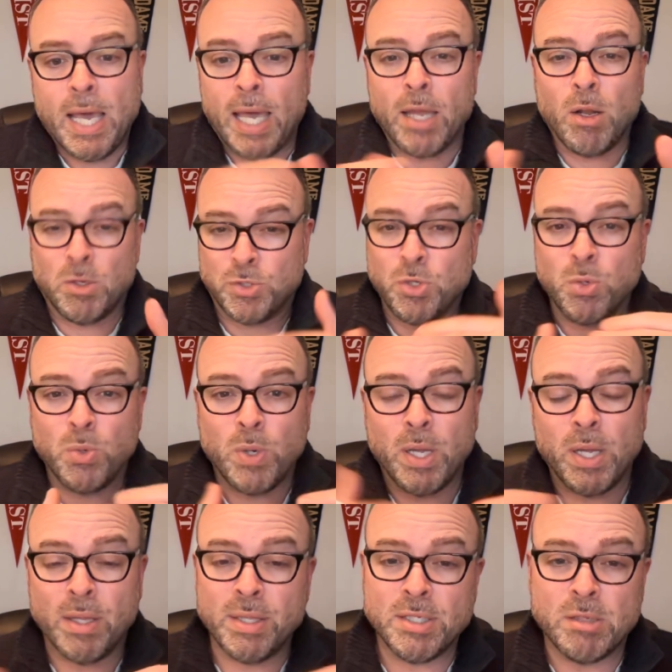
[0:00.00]
And also
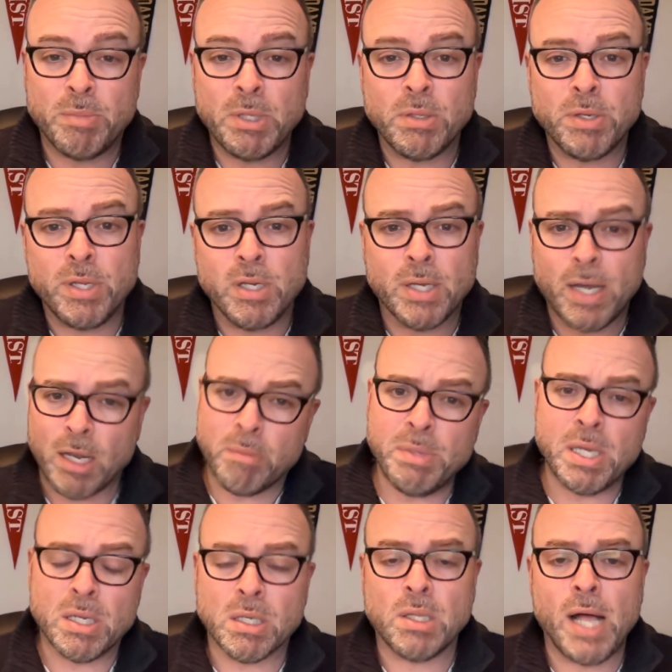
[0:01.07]
this ability to kind of be
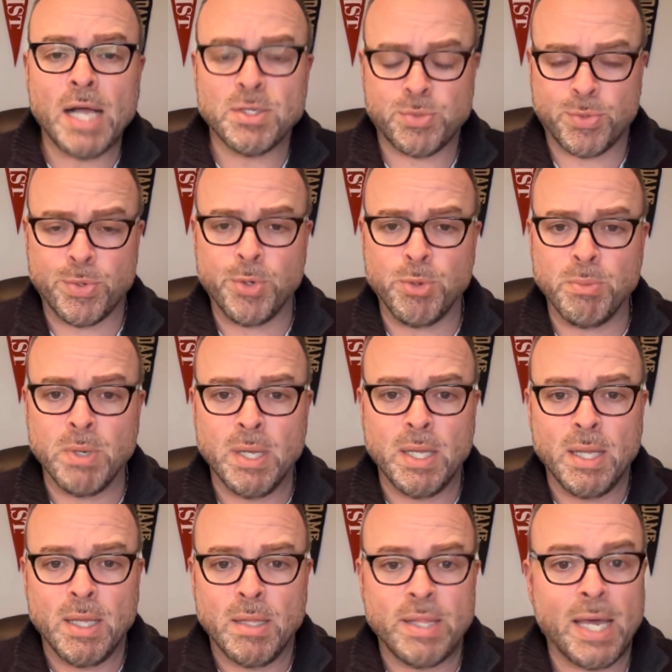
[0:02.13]
in a classroom
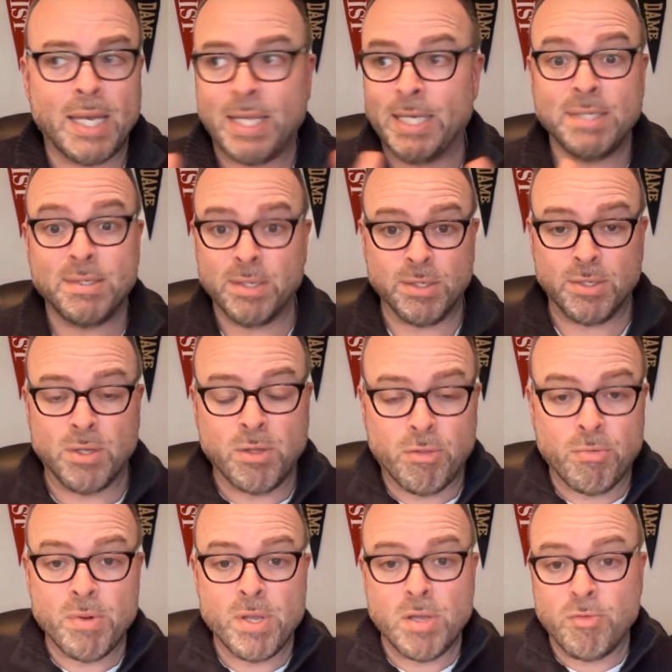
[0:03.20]
that isn't
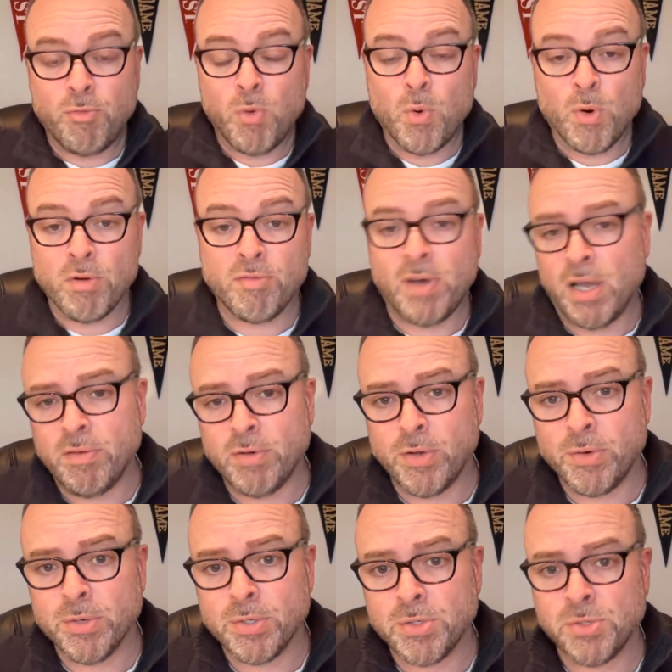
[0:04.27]
300, 400,
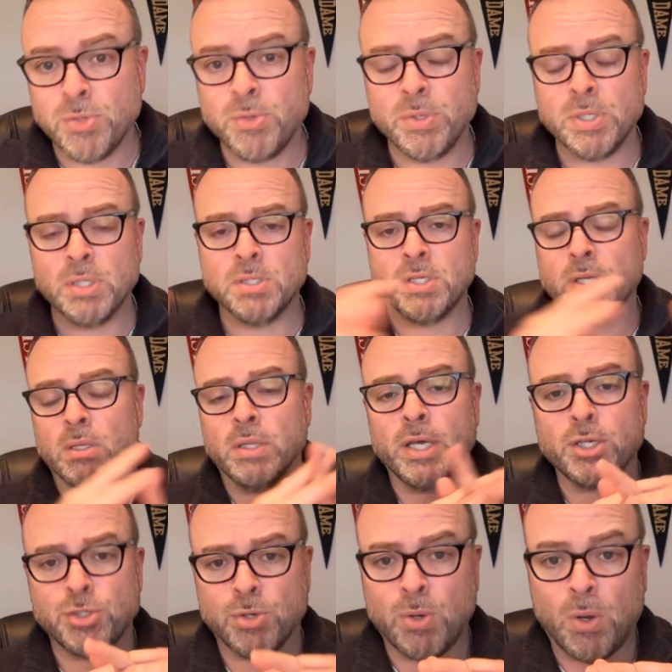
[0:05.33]
500 students in a
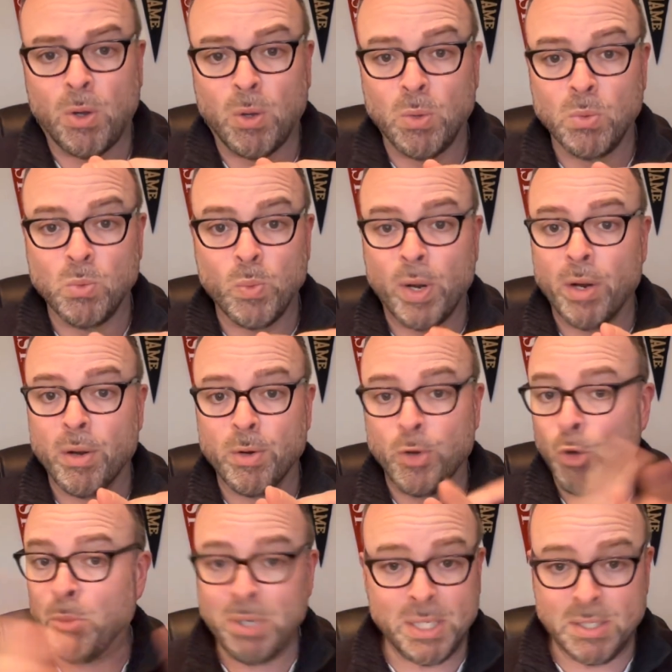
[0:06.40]
lecture hall where
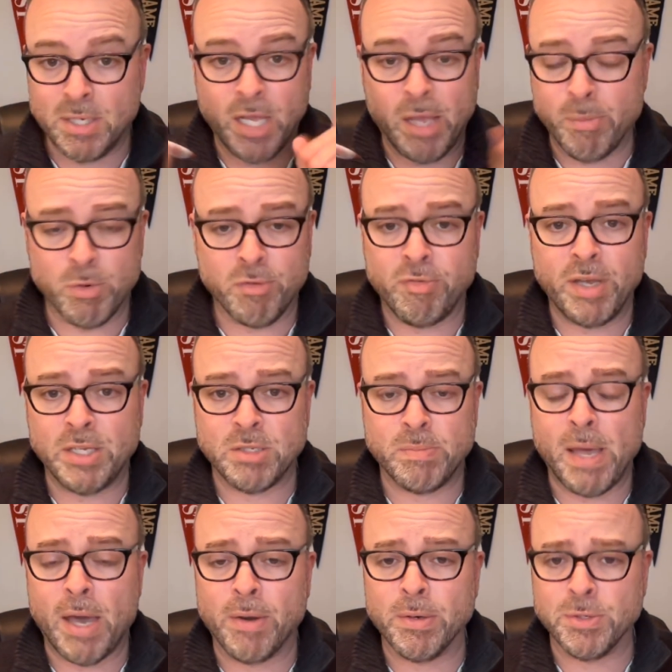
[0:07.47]
nobody's name or face
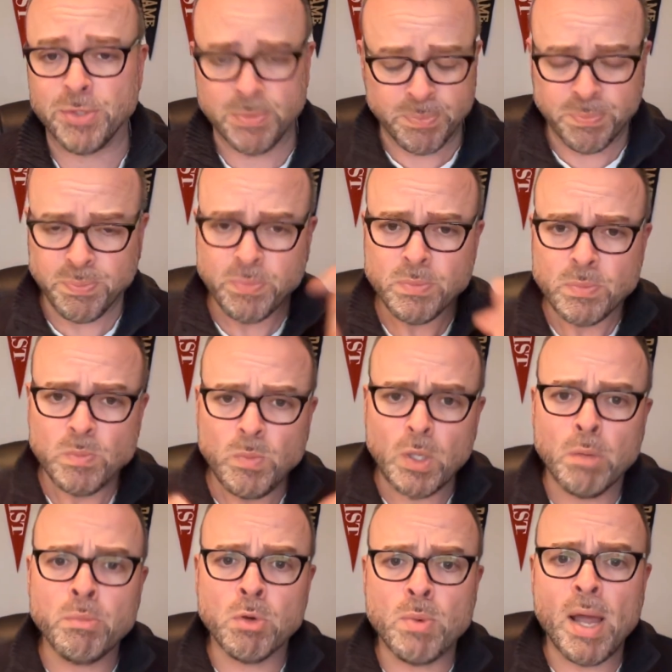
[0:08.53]
matters,
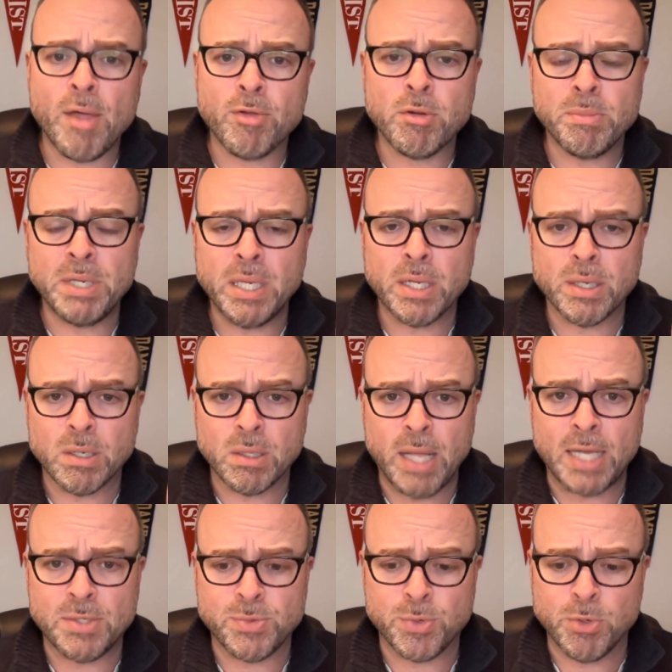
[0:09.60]
but rather being in a
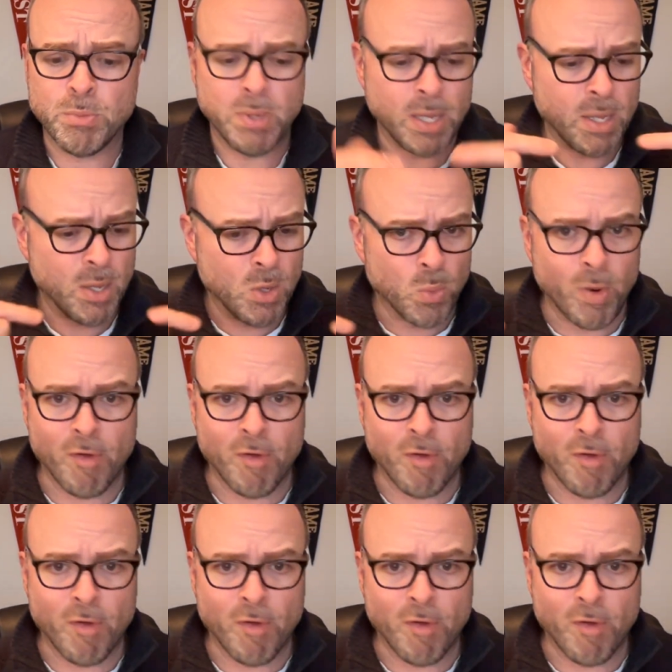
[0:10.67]
classroom where